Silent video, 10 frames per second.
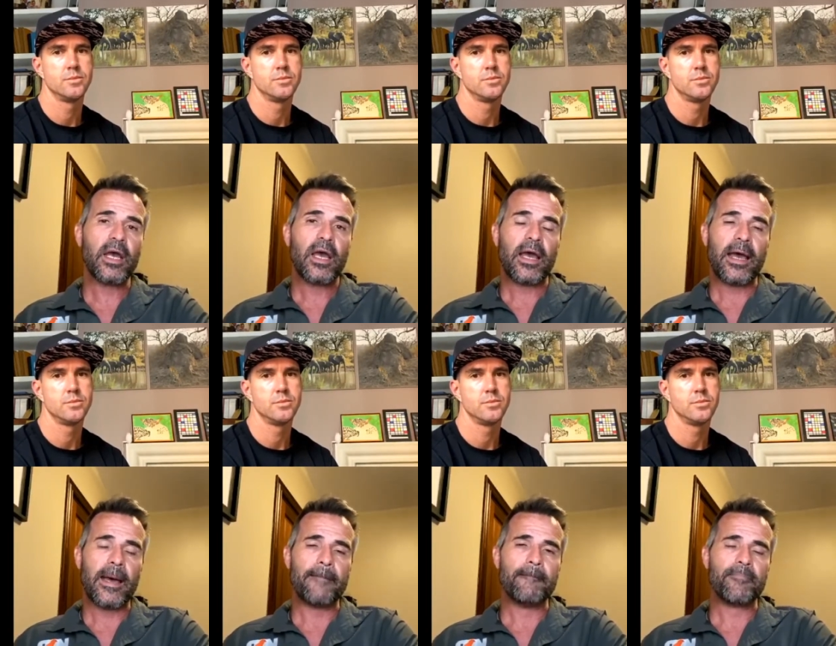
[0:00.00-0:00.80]

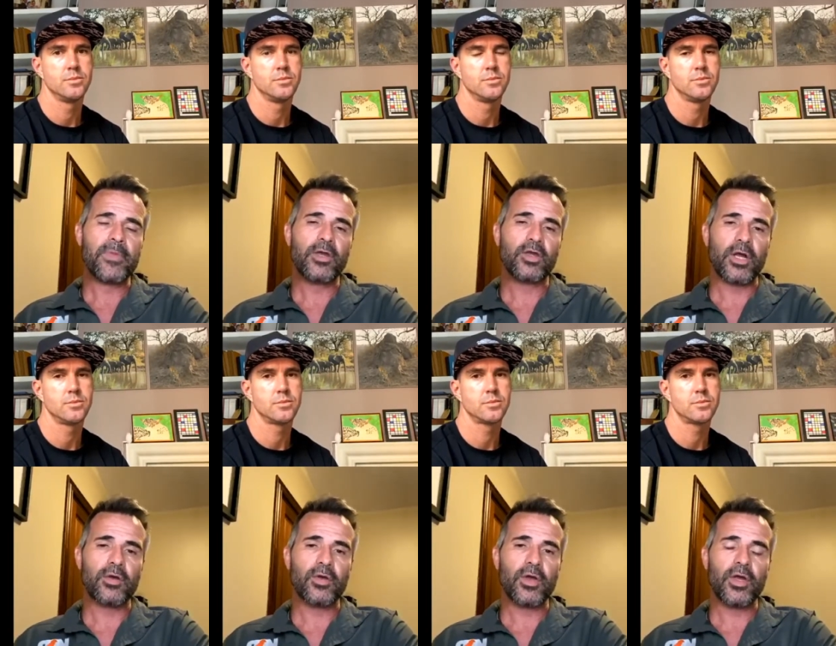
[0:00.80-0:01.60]
Speaker 1: um, you know,
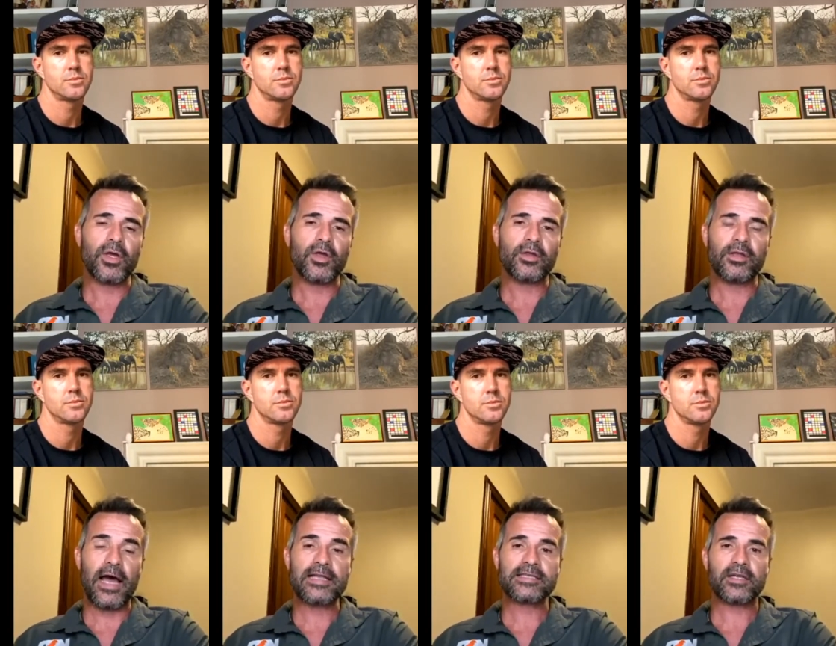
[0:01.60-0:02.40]
lions that are